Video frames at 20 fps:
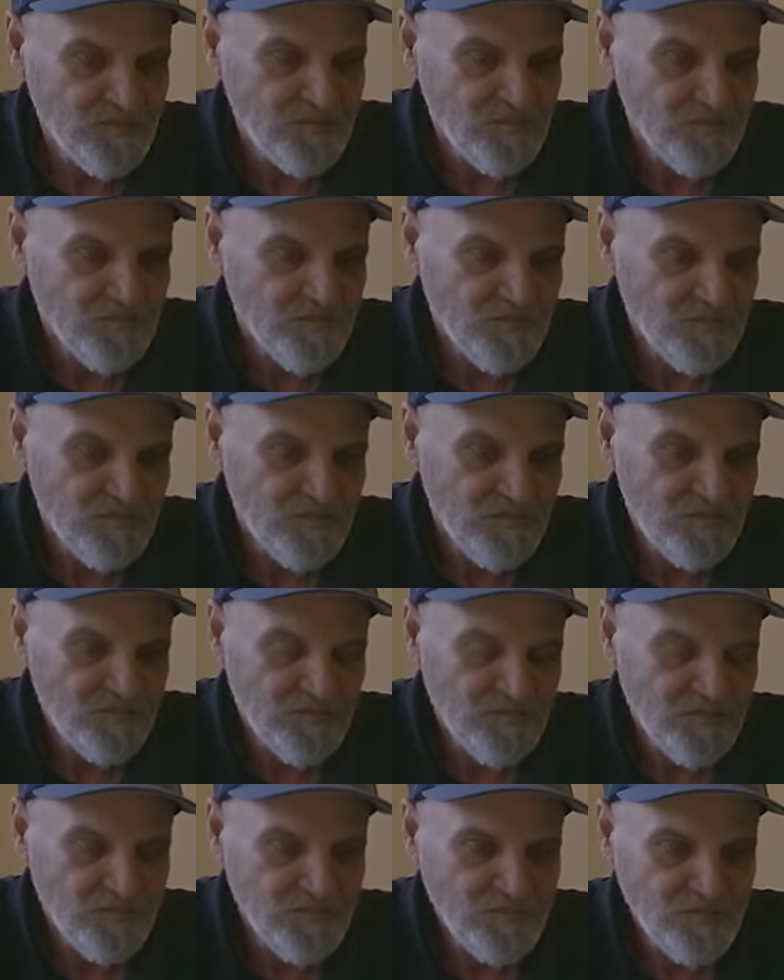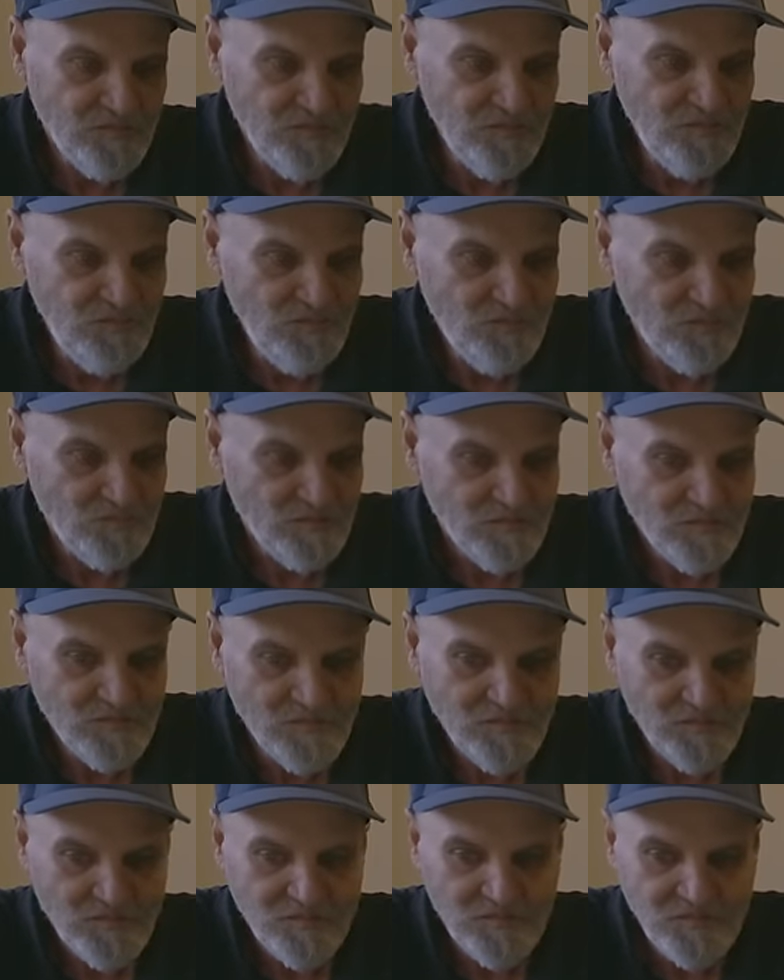
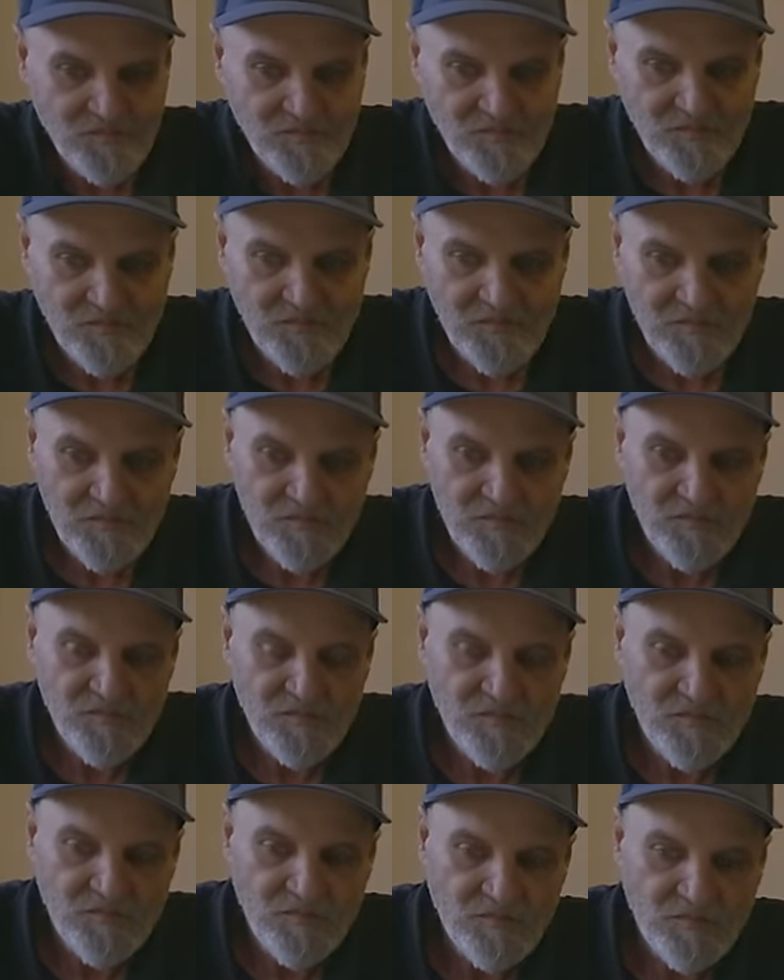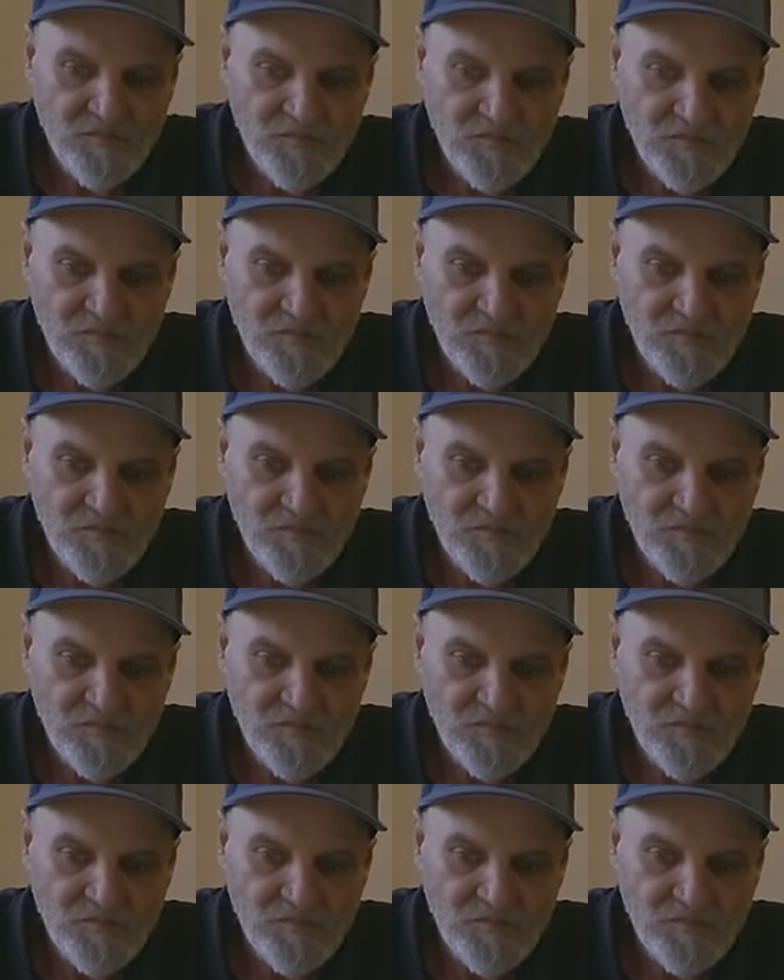[no speech]